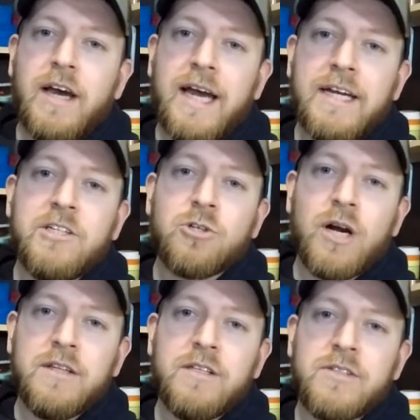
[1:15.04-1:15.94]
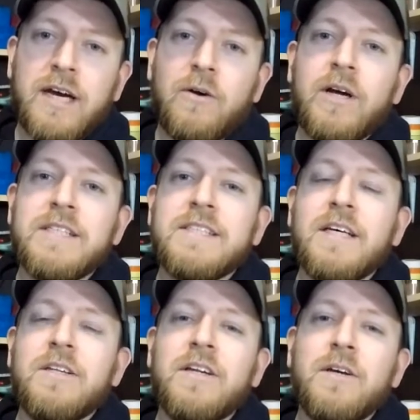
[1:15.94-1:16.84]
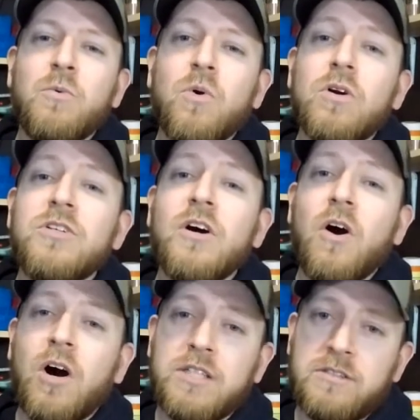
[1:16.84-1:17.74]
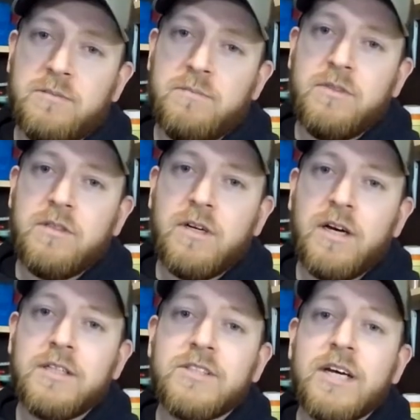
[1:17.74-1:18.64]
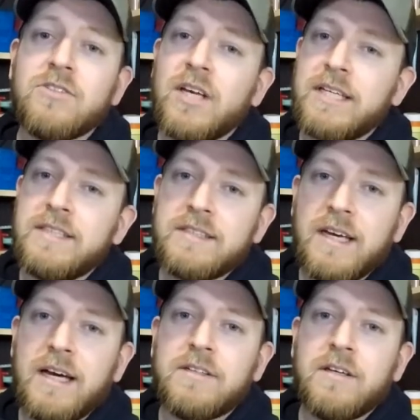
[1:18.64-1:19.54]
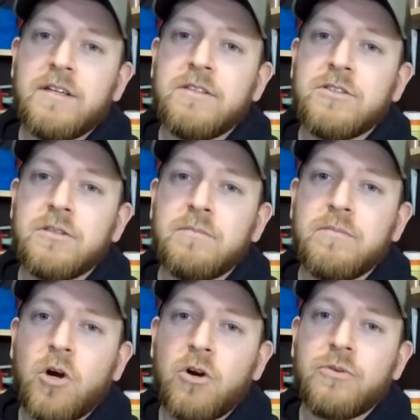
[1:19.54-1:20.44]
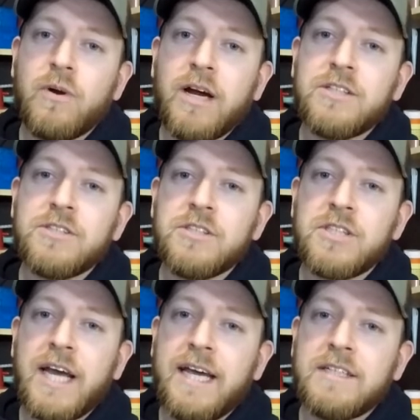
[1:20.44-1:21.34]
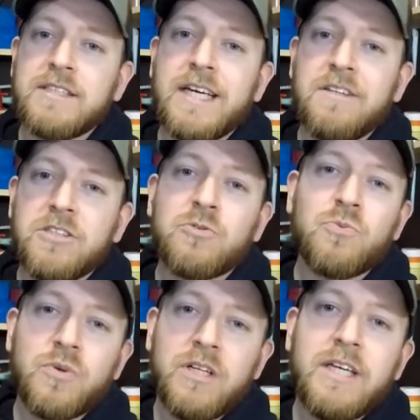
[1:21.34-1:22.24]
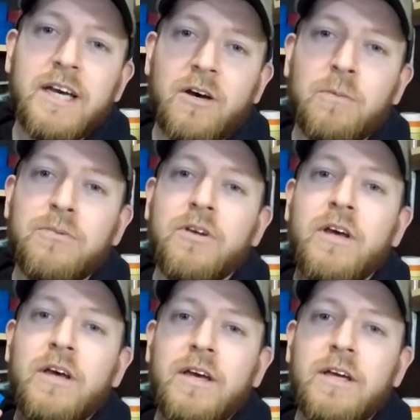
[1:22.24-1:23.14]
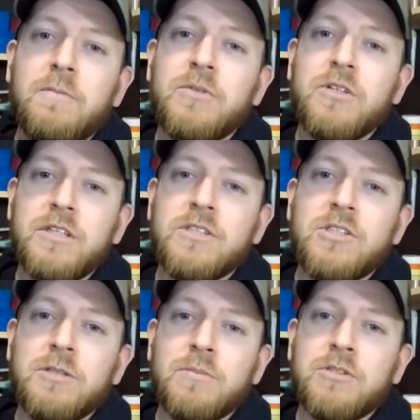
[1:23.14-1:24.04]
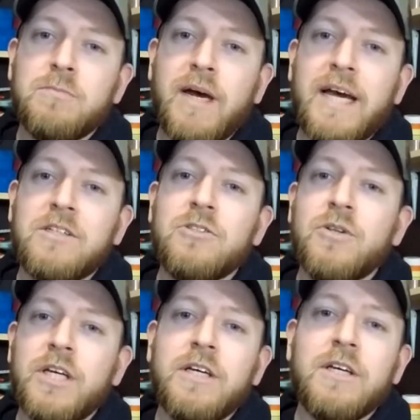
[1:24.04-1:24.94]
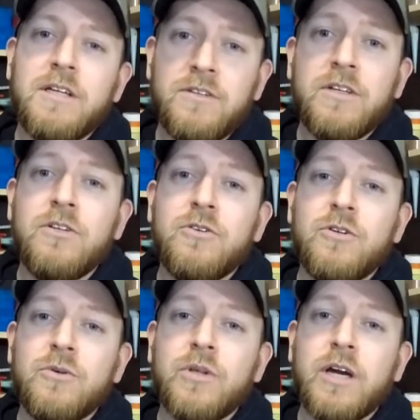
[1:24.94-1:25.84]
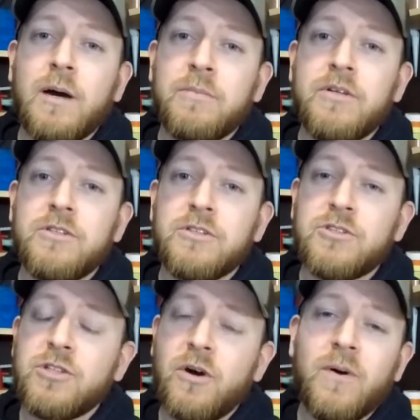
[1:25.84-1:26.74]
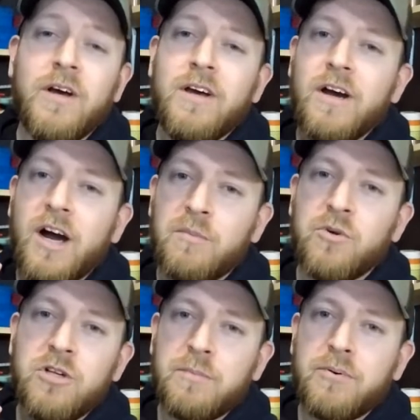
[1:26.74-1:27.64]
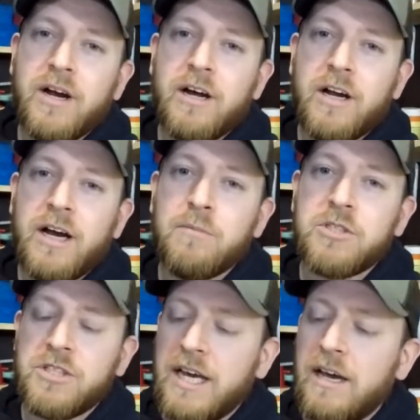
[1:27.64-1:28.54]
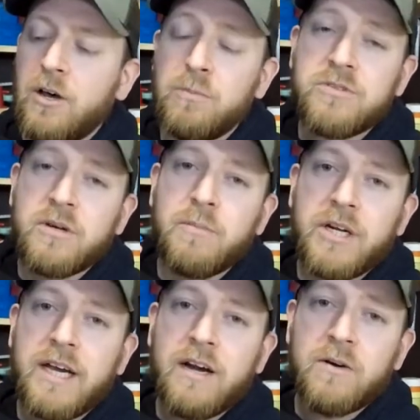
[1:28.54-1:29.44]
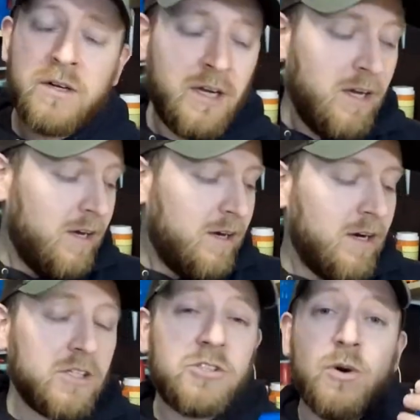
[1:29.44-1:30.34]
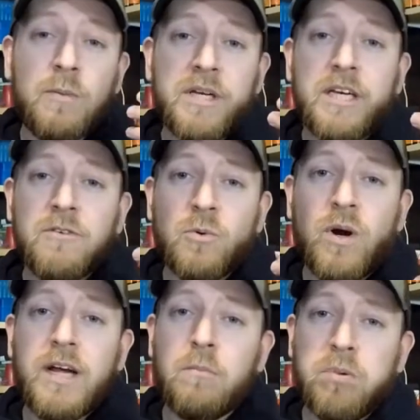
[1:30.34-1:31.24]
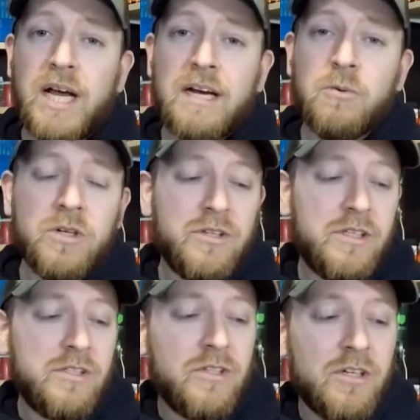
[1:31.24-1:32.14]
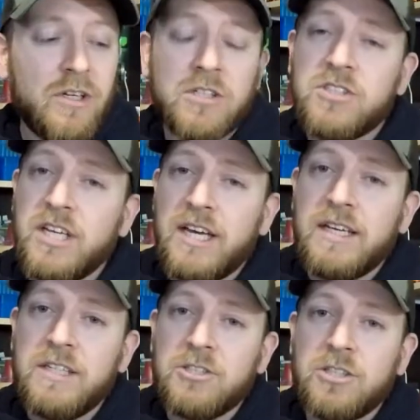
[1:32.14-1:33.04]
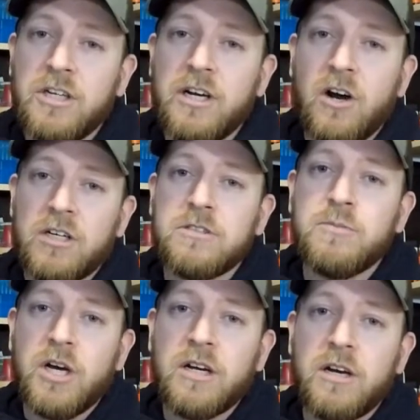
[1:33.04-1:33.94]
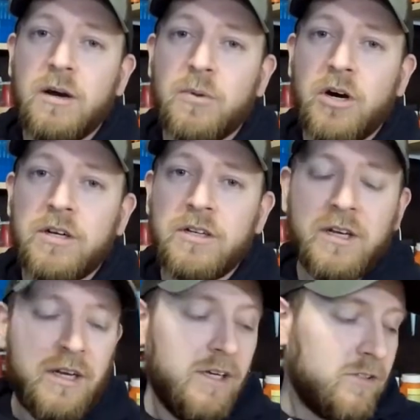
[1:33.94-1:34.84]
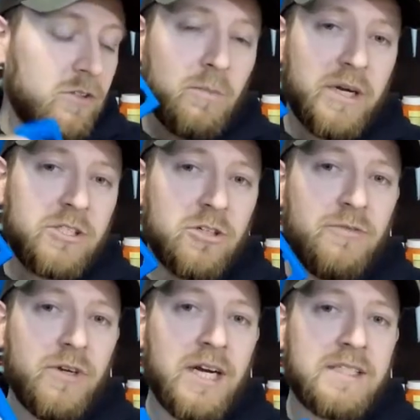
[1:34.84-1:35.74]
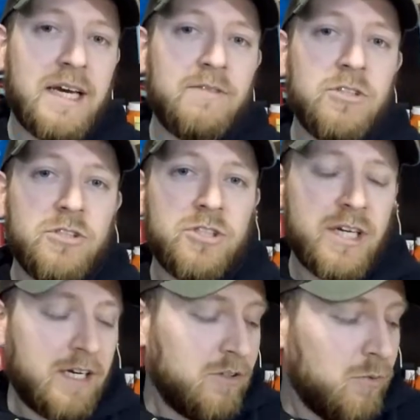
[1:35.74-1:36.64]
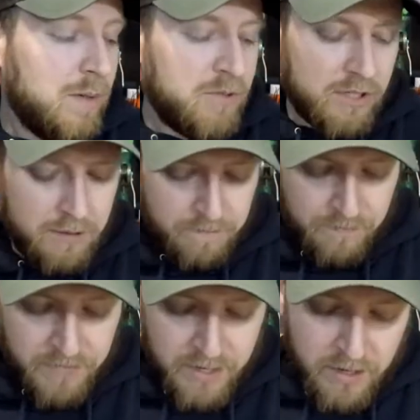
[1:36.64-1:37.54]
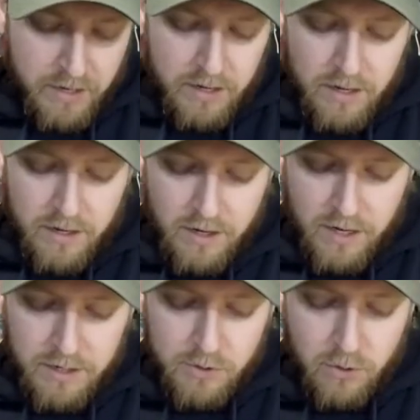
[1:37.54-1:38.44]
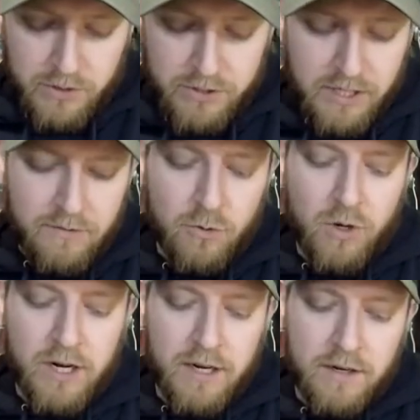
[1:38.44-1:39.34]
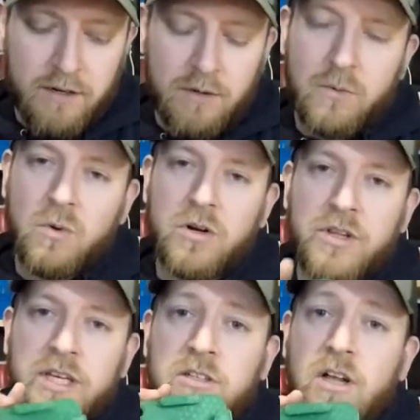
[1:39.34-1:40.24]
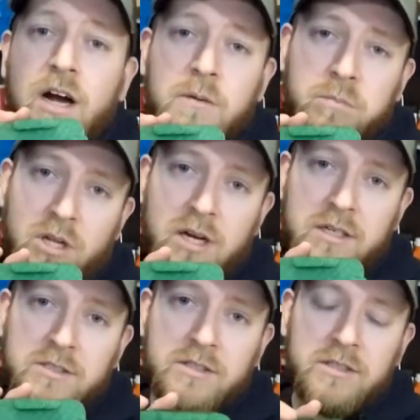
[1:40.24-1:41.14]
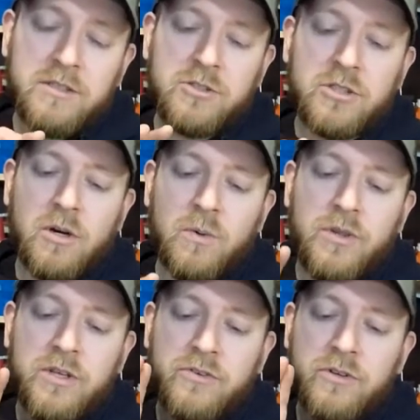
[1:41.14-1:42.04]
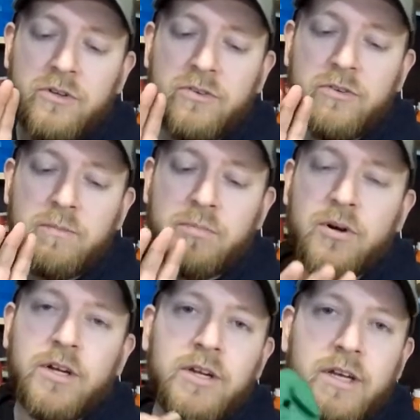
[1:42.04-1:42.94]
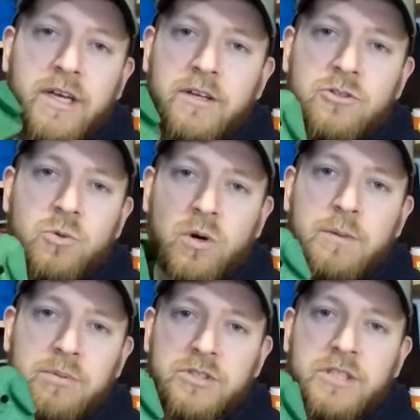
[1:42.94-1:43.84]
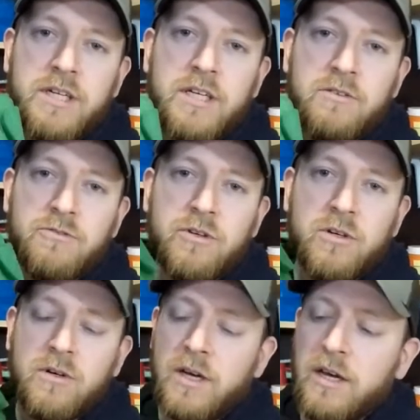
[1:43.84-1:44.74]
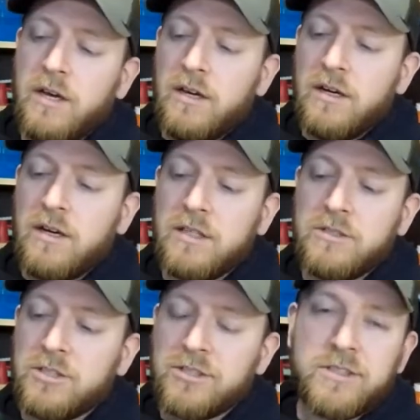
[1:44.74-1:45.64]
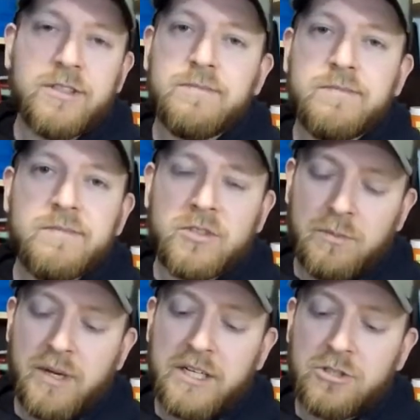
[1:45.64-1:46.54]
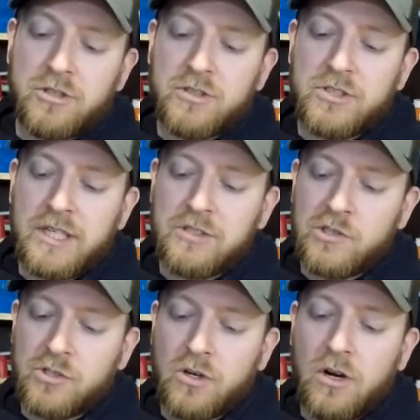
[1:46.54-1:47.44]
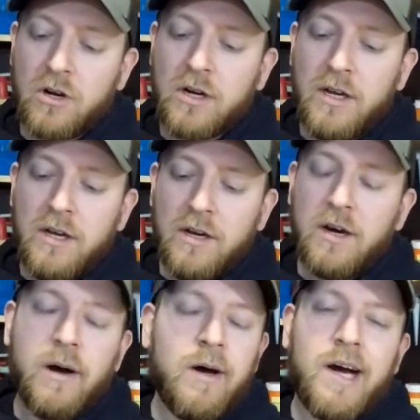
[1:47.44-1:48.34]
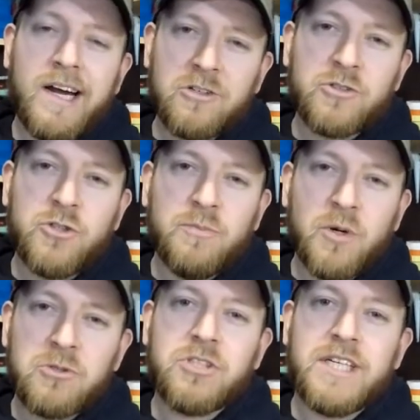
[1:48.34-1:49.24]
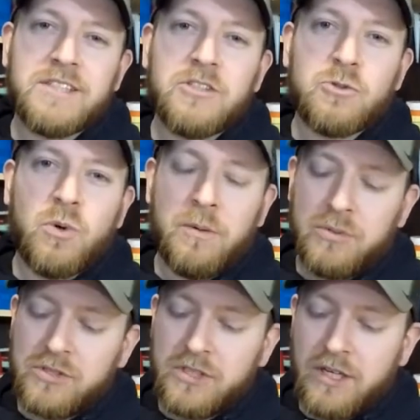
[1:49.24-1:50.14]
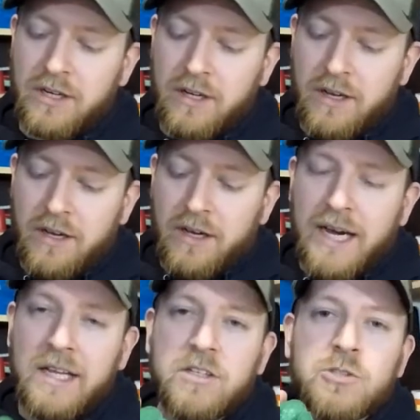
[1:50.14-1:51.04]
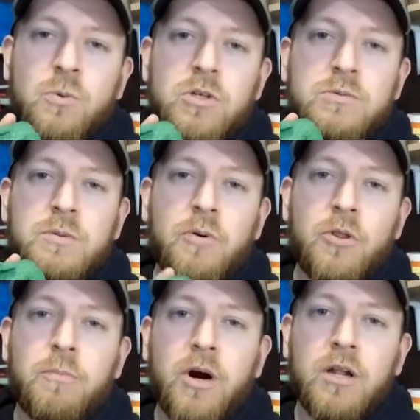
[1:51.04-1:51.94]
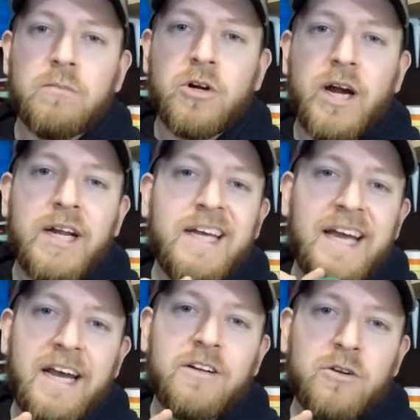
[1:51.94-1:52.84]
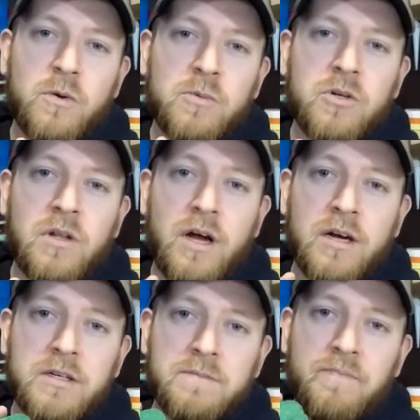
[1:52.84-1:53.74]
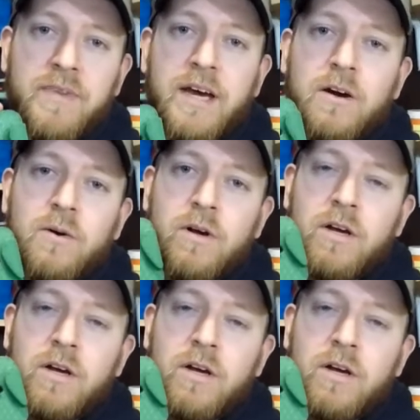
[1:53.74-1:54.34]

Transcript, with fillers: and he tried this out and said that it worked awesome. Uh, it sounds like he's got uh, some arthritis in his hands, and this really helped him to disassemble his mag so that he can continue to do the competition. So I'm really proud of how much that helps somebody out. Uh, so I'll be giving away a black one of these that does say engineering awesome dot com on it. So make sure, if you guys haven't, you check out the website. I'm going to give away one of the Glock blocks. So this is printed in twenty percent infill, uh, just to, to make sure it's nice and strong. Uh, I also do most things at twenty percent. And this works with both a Polymer eighty and a normal Glock. Now,